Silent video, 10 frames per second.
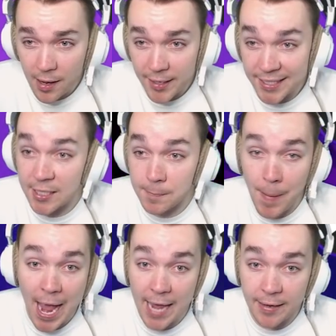Oh, this is
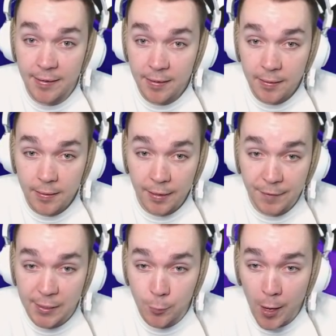bad. If
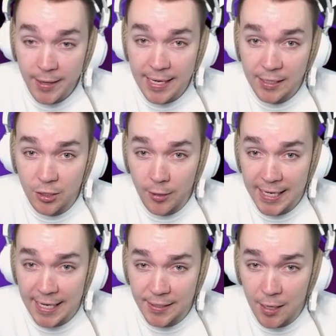there's one thing
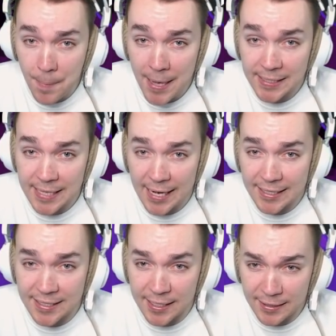Sonic isn't the best at,
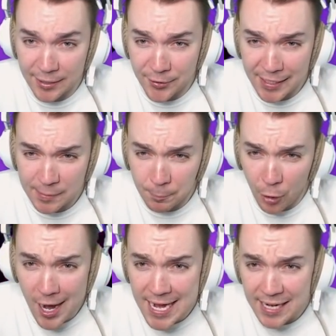it's using his
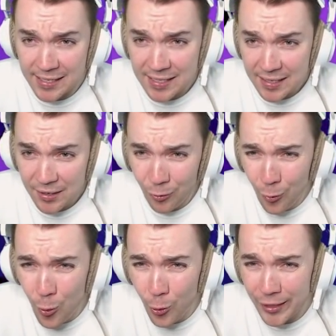brain.
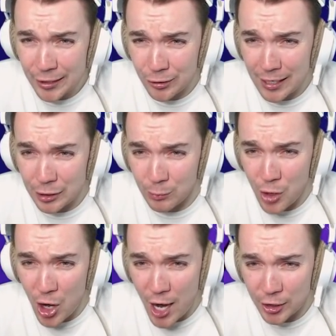Ooh, that's some
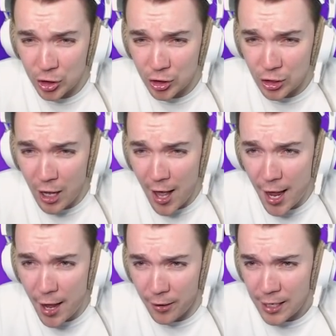nice
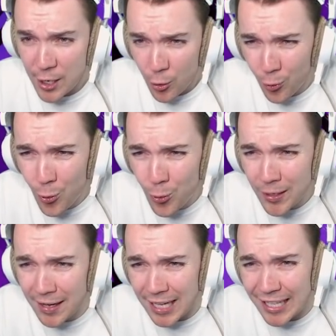style. Ooh,
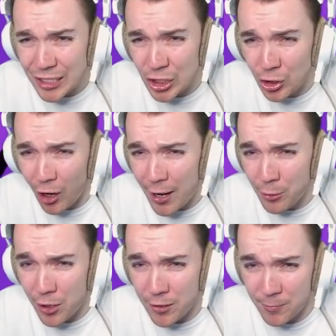I
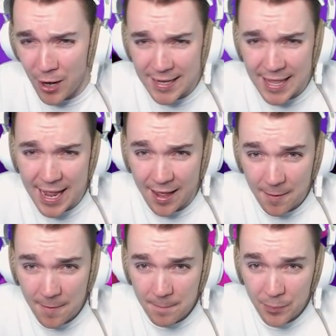styled on him right there.
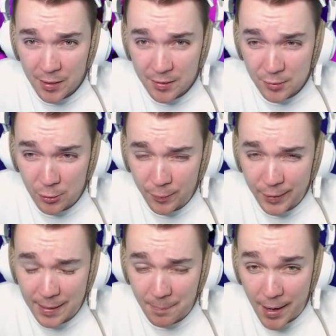It's a good
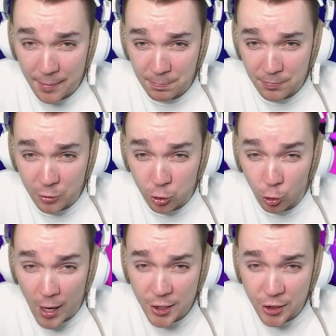thing my
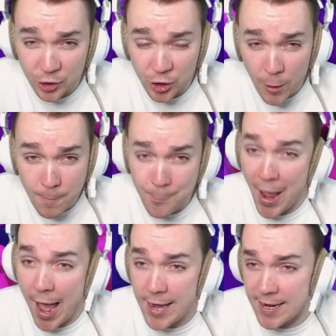crush is so
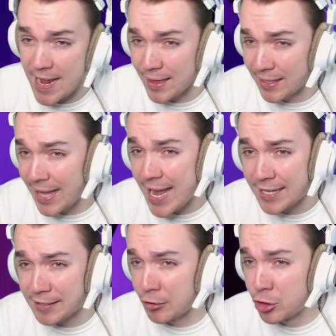bad at
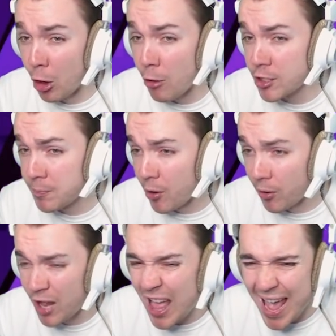athletics and dodgeball.